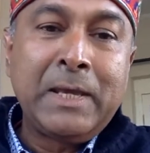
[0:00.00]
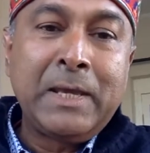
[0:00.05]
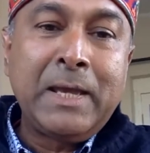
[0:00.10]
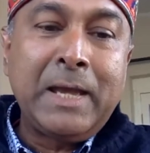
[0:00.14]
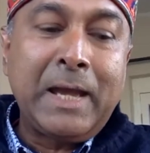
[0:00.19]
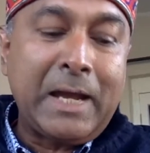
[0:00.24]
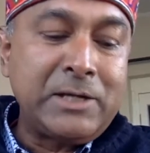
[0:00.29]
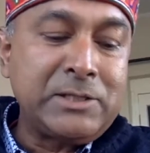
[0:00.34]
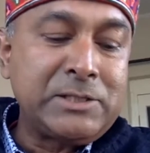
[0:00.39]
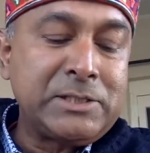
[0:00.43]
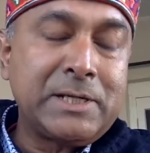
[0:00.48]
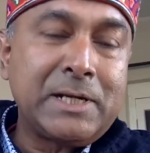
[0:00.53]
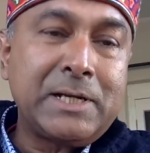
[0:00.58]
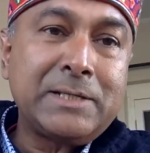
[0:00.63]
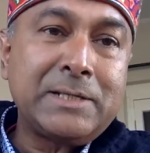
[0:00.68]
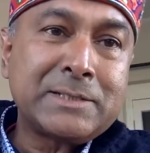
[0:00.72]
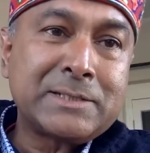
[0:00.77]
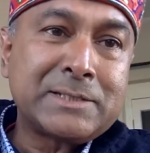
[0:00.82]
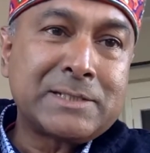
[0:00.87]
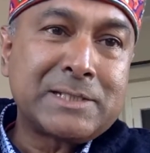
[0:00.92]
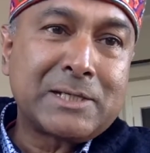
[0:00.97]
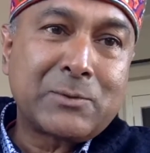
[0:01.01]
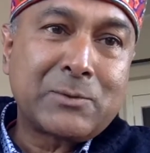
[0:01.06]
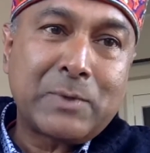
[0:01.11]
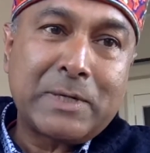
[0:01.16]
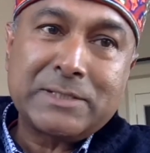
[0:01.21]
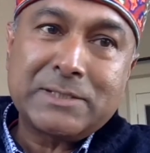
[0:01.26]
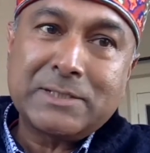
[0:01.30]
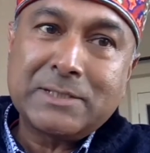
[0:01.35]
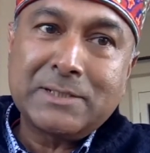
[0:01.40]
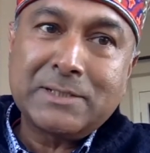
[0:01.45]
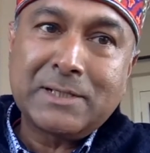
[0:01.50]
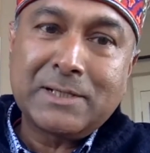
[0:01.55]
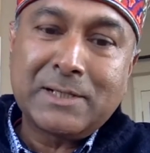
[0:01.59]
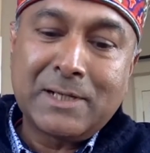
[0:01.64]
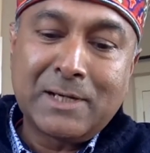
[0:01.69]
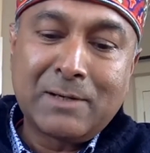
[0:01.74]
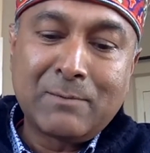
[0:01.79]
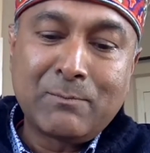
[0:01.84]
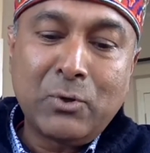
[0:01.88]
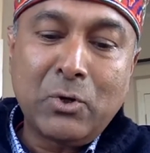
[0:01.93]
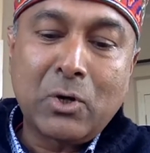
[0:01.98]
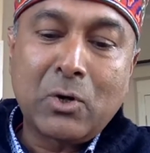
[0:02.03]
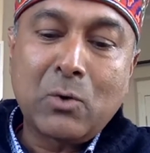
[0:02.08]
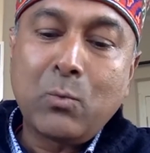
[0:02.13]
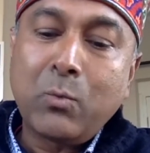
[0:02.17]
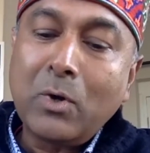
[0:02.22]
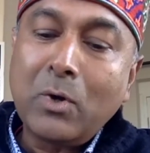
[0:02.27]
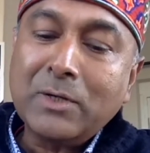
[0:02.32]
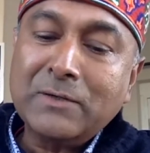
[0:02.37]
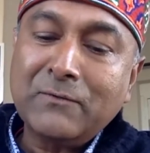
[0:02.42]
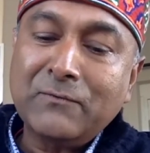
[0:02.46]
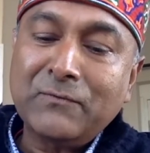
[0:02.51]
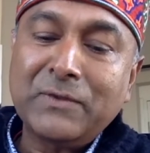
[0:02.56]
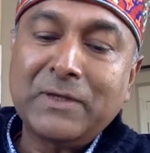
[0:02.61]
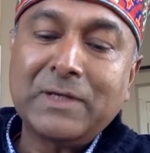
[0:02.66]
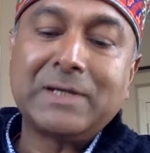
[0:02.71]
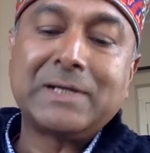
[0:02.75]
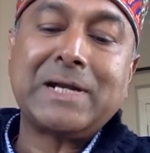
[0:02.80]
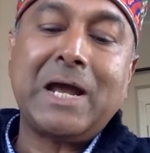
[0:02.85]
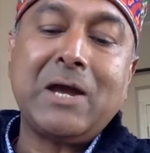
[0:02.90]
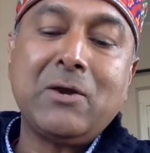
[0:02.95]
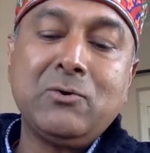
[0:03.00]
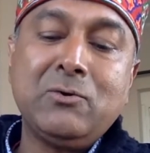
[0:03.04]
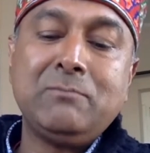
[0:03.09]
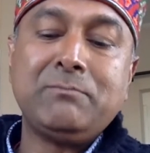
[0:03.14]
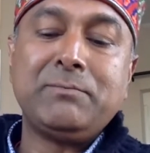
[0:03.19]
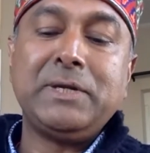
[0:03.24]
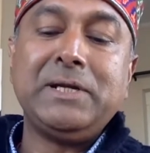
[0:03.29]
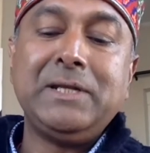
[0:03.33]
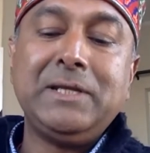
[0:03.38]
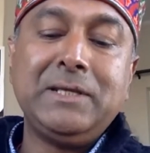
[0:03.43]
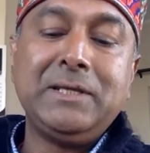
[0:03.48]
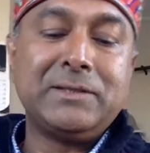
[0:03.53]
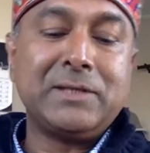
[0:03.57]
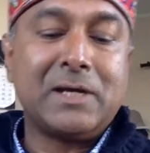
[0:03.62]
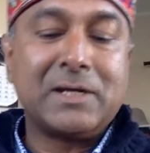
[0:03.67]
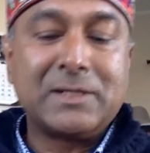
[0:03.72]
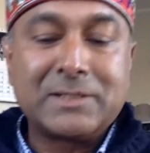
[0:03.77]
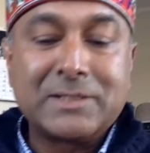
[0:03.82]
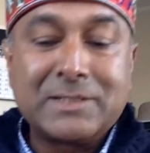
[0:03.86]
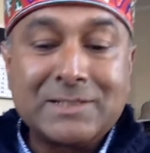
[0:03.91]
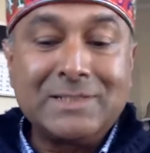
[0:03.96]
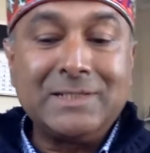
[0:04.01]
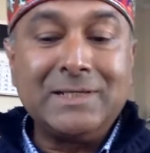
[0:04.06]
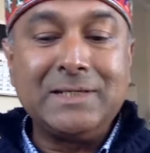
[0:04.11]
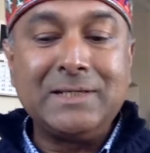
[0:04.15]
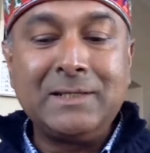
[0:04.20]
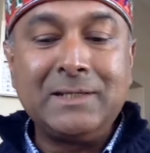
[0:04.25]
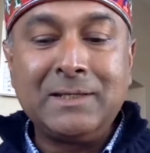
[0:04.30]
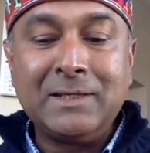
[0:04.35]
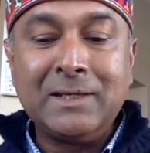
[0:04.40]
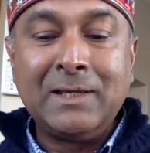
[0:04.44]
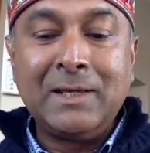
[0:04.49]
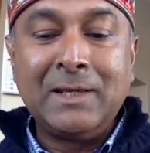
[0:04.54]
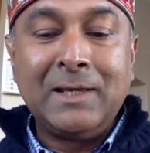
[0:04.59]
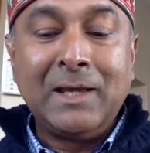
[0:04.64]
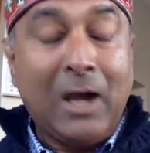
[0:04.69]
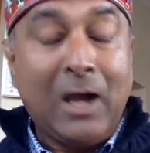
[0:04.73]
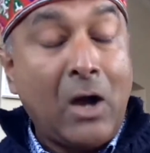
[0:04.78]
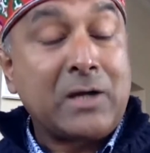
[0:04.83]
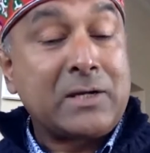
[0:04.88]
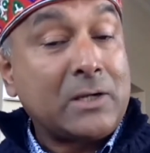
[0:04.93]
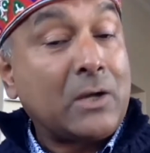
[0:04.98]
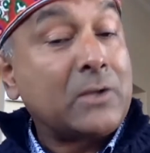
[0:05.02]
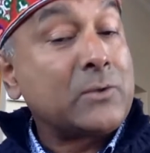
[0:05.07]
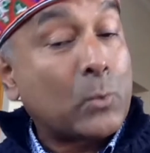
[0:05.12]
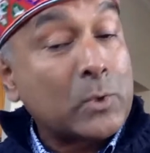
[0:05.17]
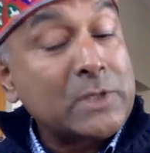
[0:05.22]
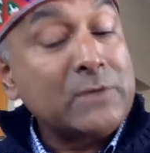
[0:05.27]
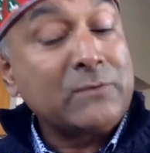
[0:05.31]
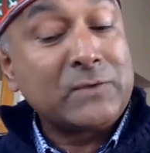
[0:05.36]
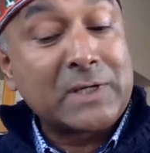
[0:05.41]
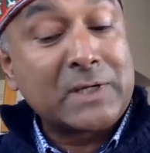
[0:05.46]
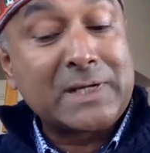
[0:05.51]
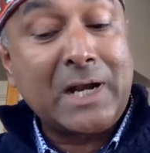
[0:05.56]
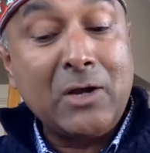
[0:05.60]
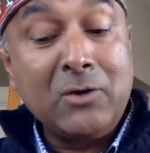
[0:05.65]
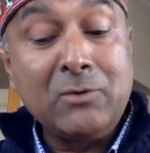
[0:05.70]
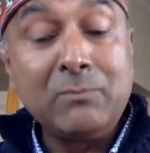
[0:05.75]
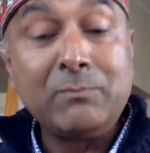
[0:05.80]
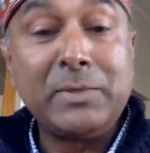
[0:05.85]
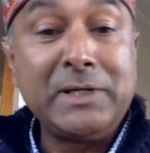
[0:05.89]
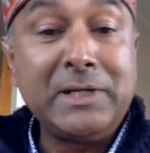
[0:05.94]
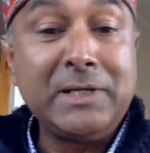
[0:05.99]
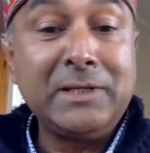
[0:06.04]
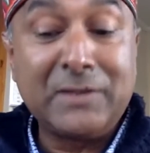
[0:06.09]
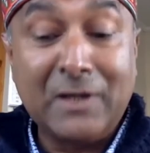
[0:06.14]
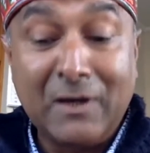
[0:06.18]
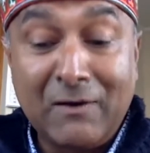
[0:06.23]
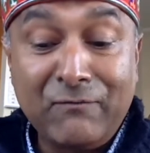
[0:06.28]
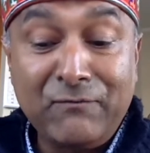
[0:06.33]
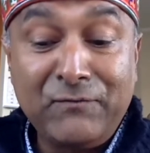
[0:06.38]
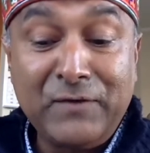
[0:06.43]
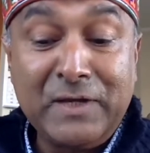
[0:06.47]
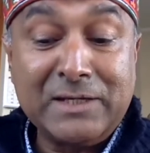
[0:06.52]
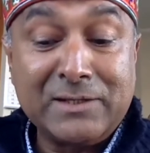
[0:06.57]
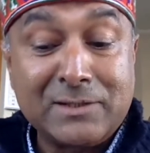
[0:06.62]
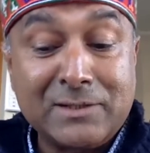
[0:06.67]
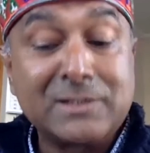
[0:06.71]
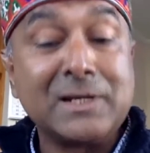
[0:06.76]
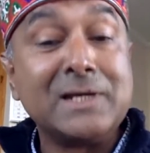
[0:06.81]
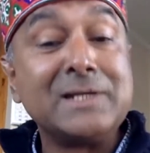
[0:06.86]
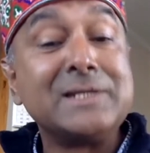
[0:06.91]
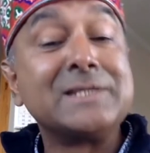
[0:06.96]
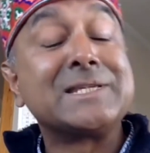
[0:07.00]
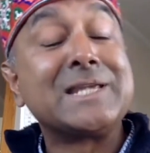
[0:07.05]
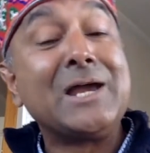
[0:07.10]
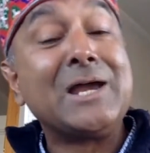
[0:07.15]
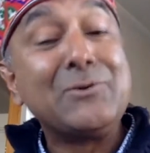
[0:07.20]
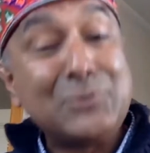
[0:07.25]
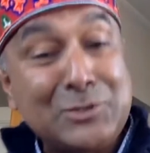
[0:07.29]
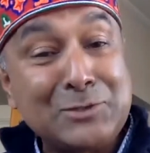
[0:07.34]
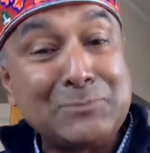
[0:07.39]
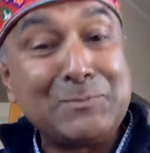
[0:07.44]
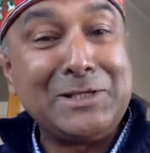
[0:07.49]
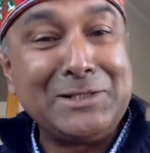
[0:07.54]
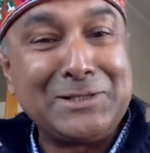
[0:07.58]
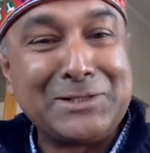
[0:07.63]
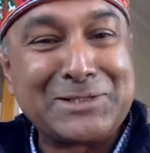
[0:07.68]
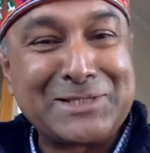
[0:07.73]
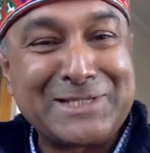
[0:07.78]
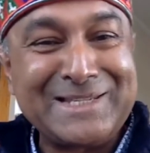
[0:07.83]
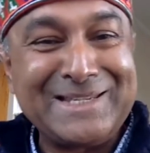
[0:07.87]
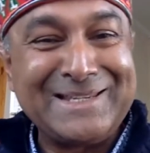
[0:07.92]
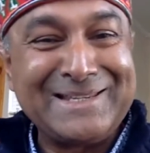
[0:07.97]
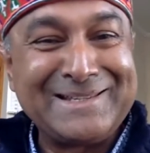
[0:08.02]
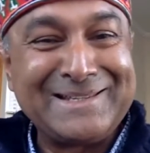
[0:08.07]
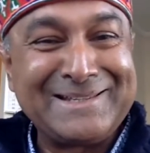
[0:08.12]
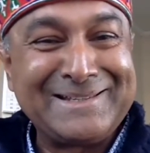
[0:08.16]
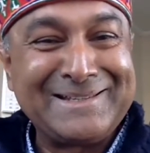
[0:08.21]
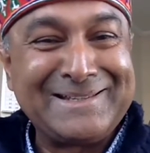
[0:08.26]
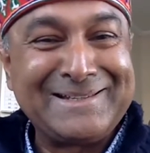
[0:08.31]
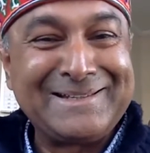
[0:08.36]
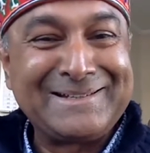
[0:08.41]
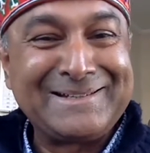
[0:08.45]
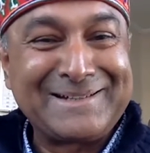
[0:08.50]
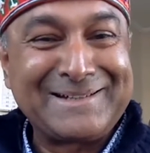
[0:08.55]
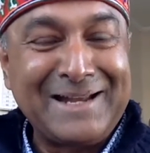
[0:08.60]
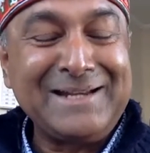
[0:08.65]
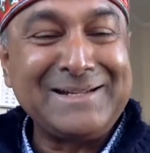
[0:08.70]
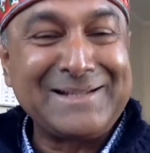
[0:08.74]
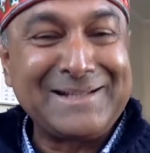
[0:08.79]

And she raises the question in her book, what if the ground beneath our sea, oh God, what if the ground beneath our feet turns out to be the sea, right?